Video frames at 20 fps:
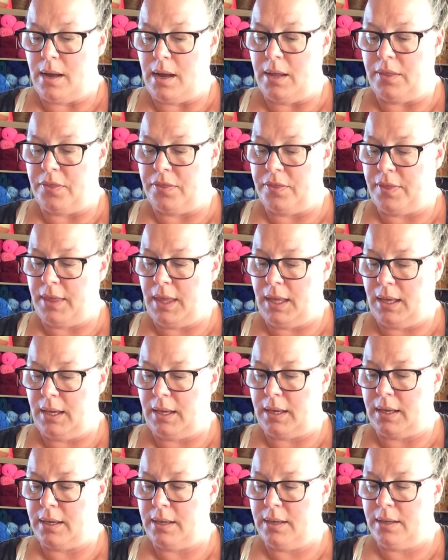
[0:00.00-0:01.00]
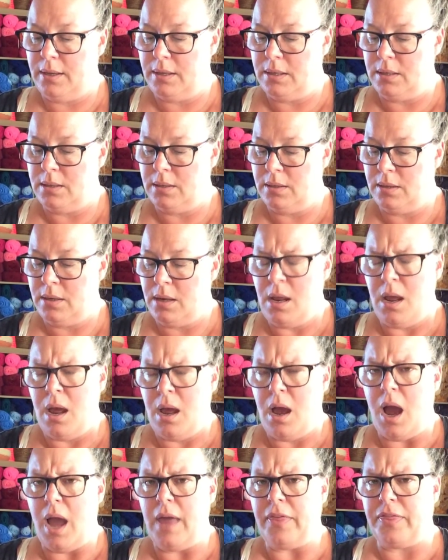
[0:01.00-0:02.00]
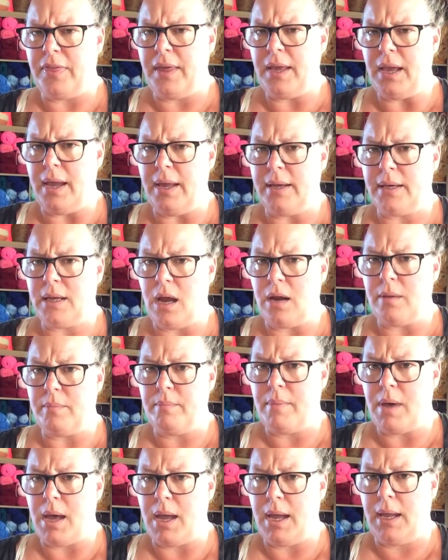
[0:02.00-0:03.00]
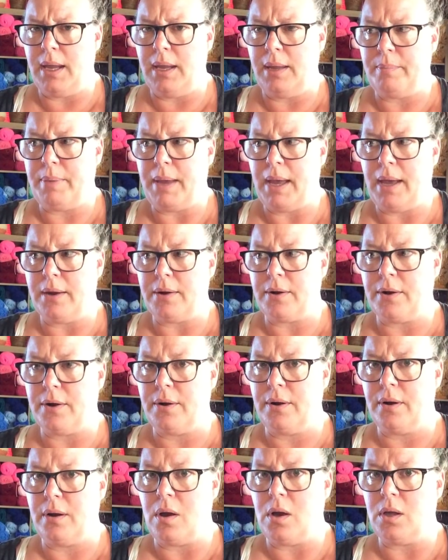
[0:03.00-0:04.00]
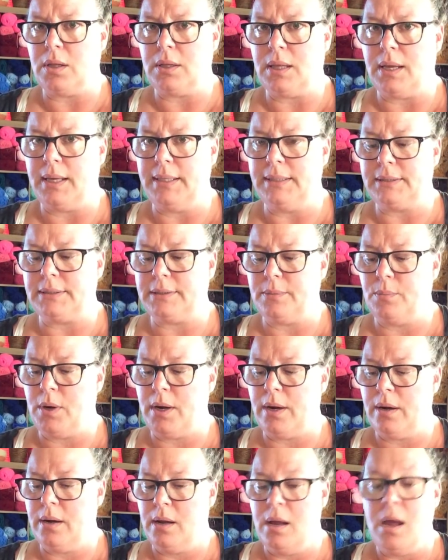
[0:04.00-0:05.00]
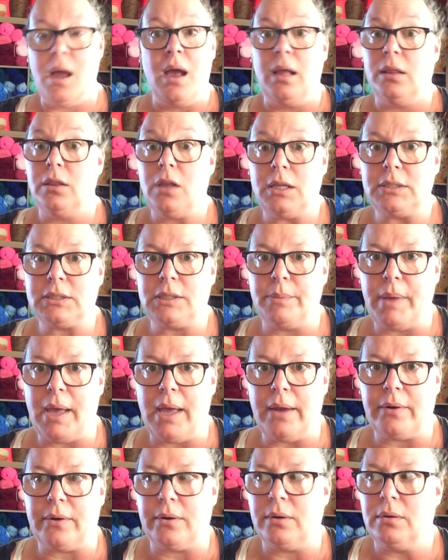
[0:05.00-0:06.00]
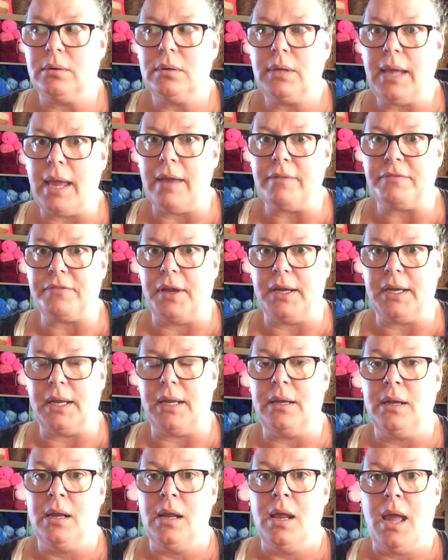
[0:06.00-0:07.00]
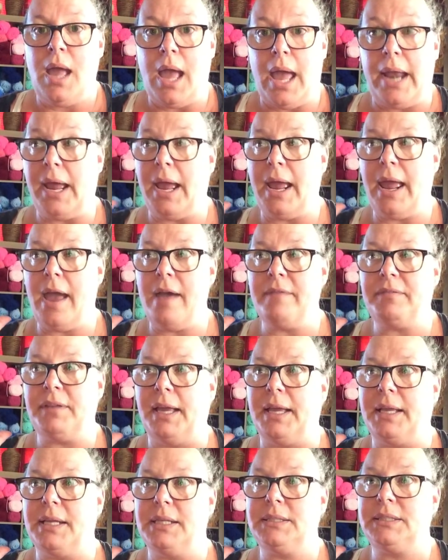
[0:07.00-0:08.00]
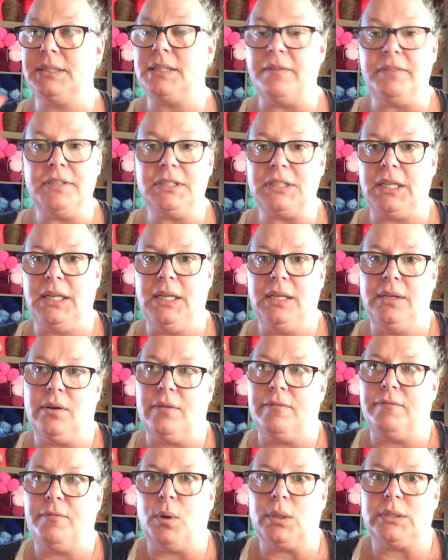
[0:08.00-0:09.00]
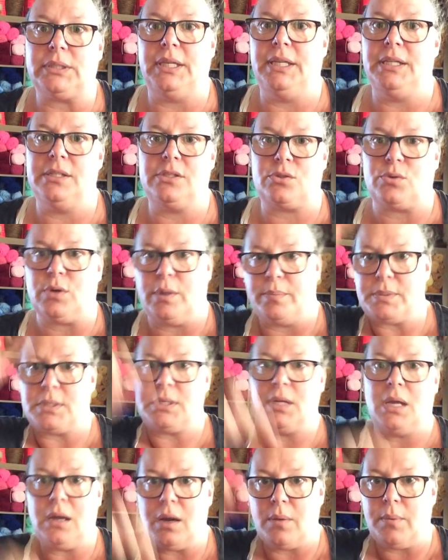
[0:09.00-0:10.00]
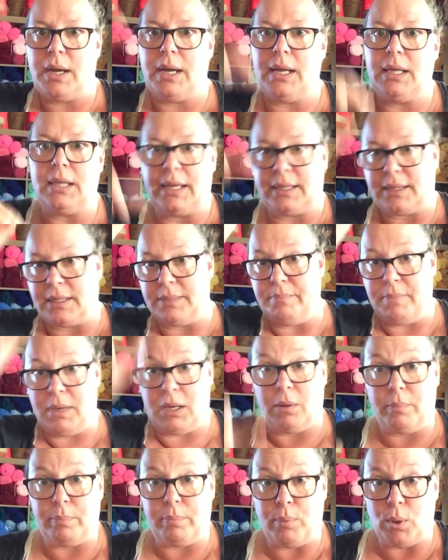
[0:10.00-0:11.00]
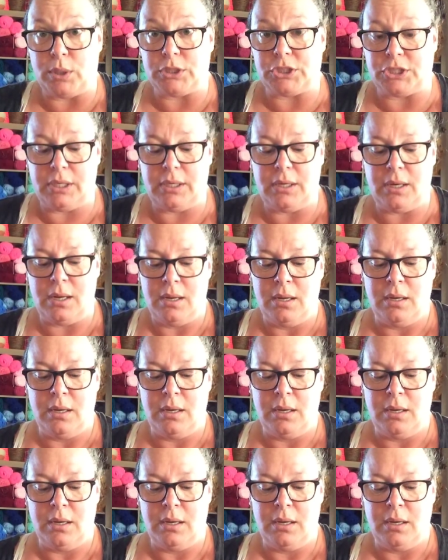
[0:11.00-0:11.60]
I think I had gotten my pattern online somewhere, lost the pattern, can't find it. And I have like 17 or 14 strips done already, like the middle portion.